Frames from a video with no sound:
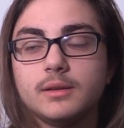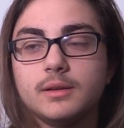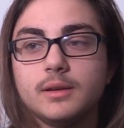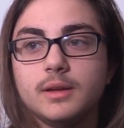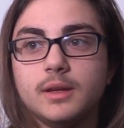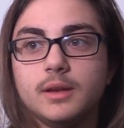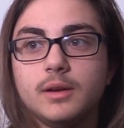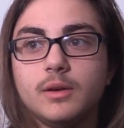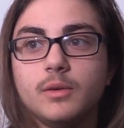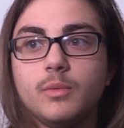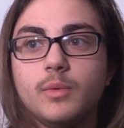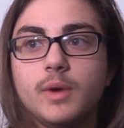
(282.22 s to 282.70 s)

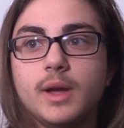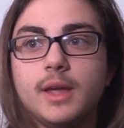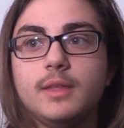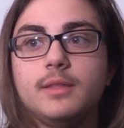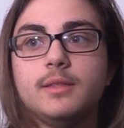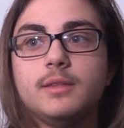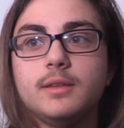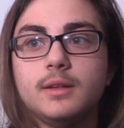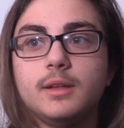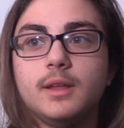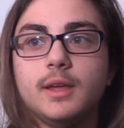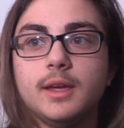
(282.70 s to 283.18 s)
in a way
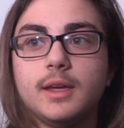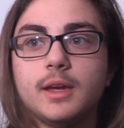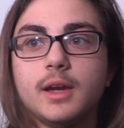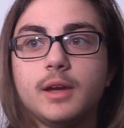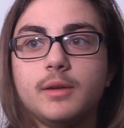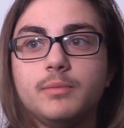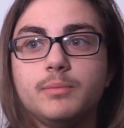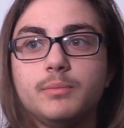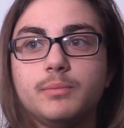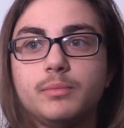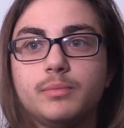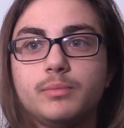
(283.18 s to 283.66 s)
that
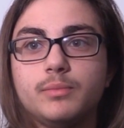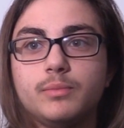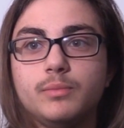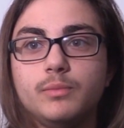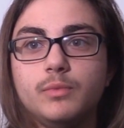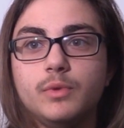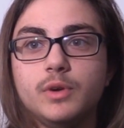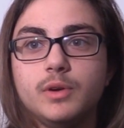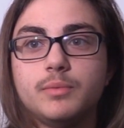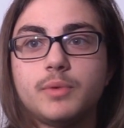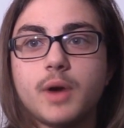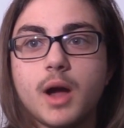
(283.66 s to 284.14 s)
I
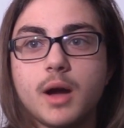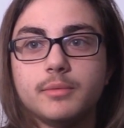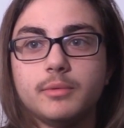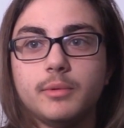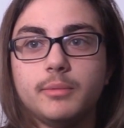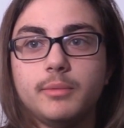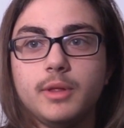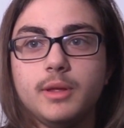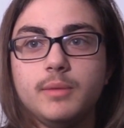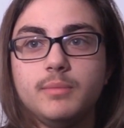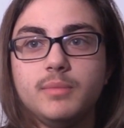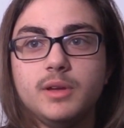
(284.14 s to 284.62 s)
would
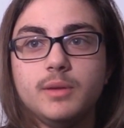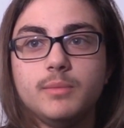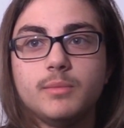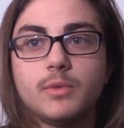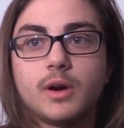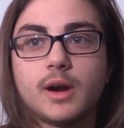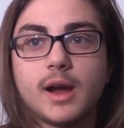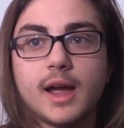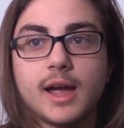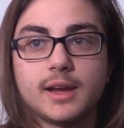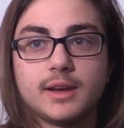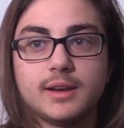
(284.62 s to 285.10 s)
probably be
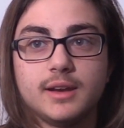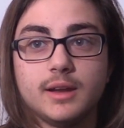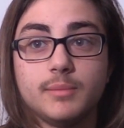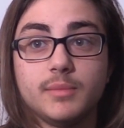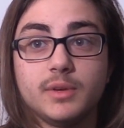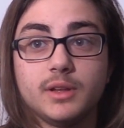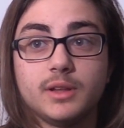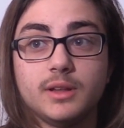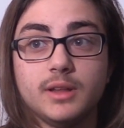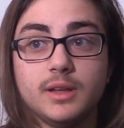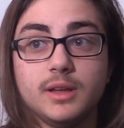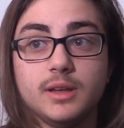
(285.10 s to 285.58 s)
more
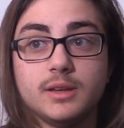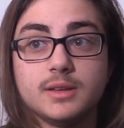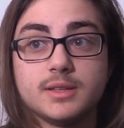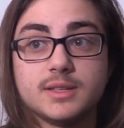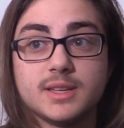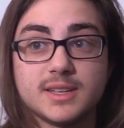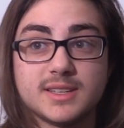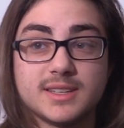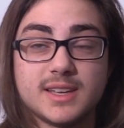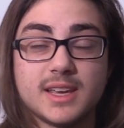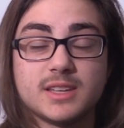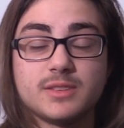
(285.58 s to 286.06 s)
academically
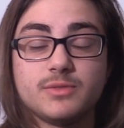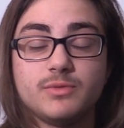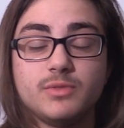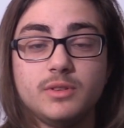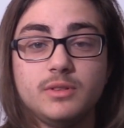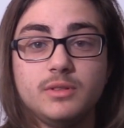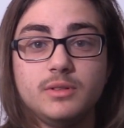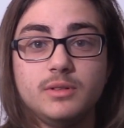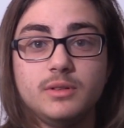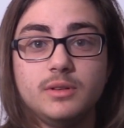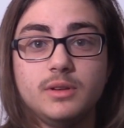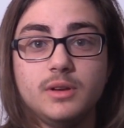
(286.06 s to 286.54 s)

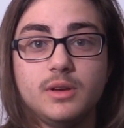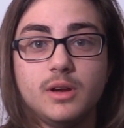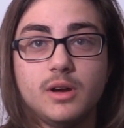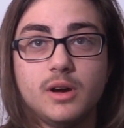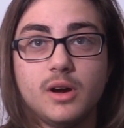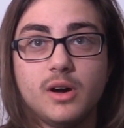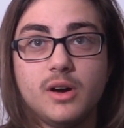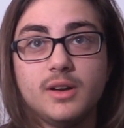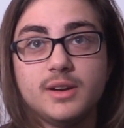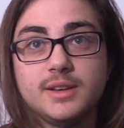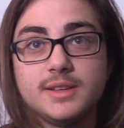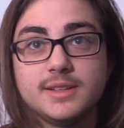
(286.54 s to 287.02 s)
successful,
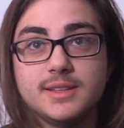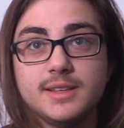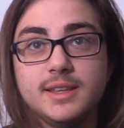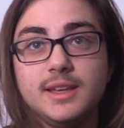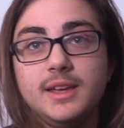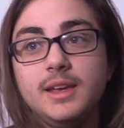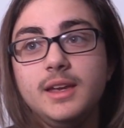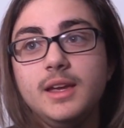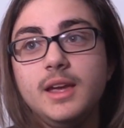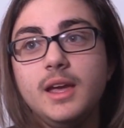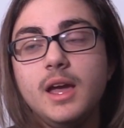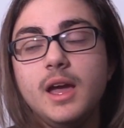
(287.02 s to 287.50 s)

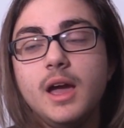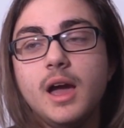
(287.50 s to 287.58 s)
honestly,